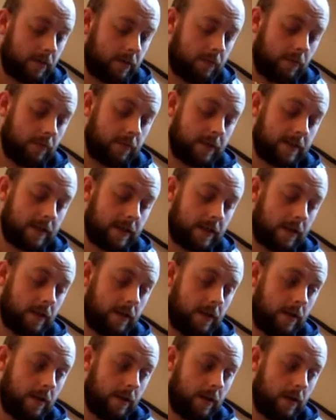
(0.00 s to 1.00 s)
what was there?
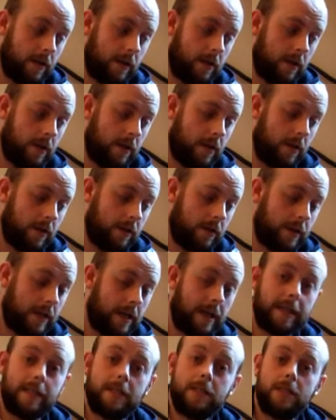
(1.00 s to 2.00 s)
The
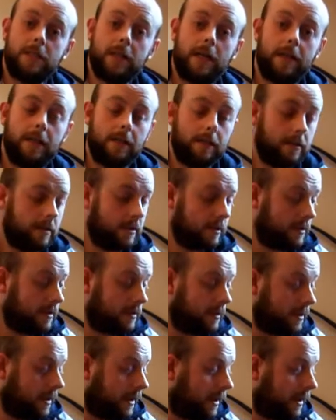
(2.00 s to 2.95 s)
Ice Giants.